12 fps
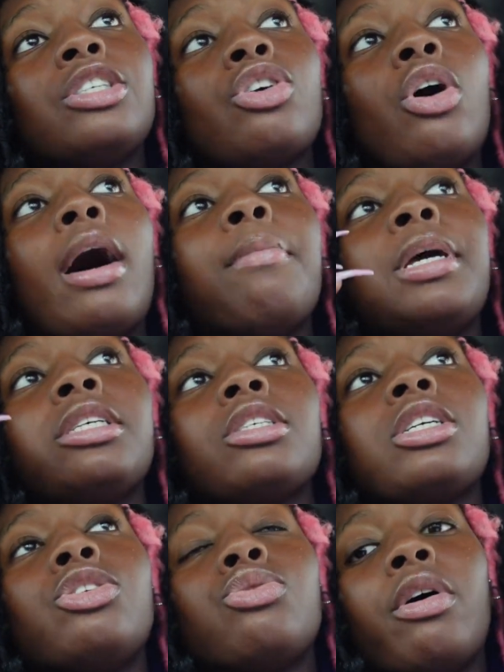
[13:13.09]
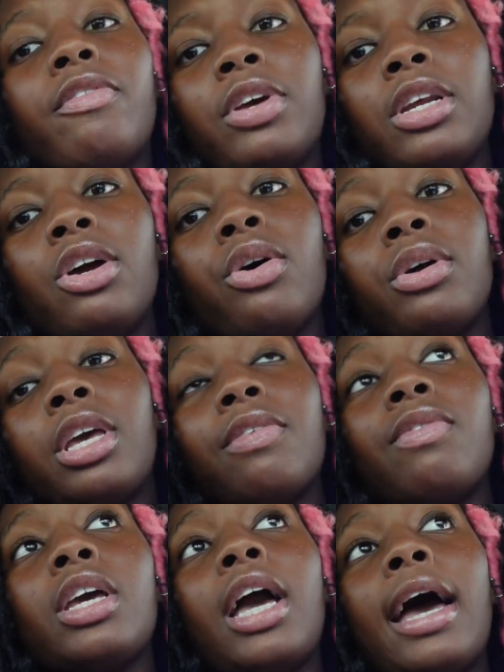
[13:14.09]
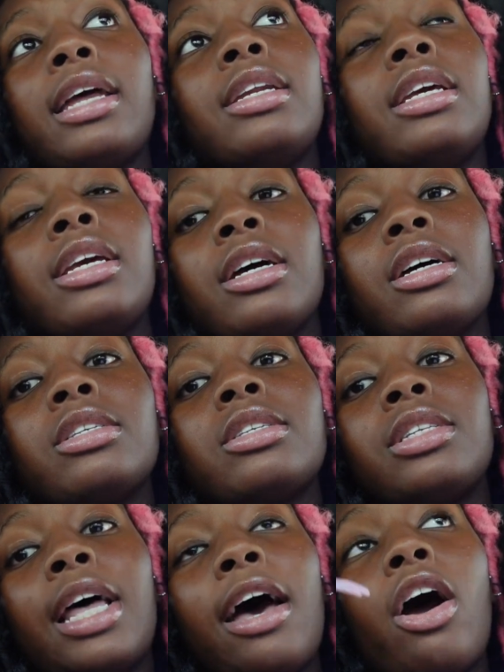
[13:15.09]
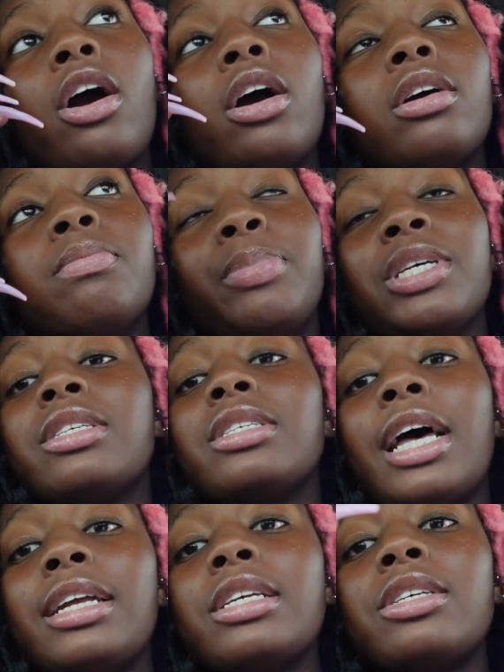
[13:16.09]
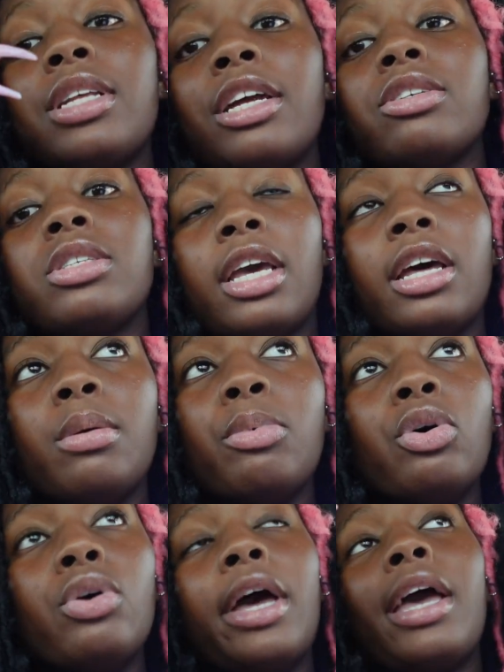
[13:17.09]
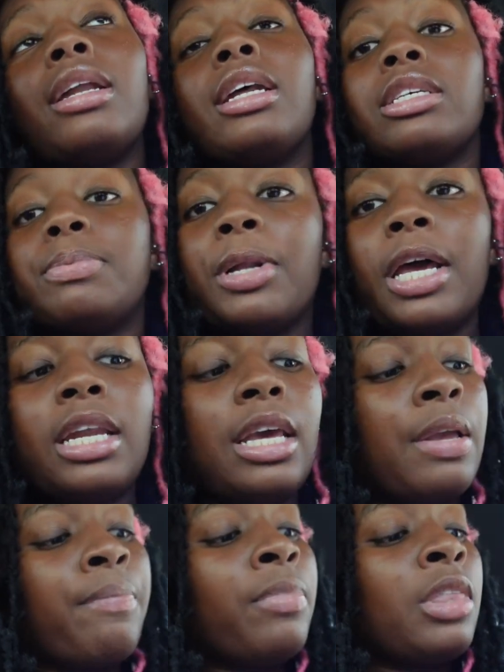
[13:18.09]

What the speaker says: So I'll basically do a video giving ideas that are business ideas that are scalable and explaining,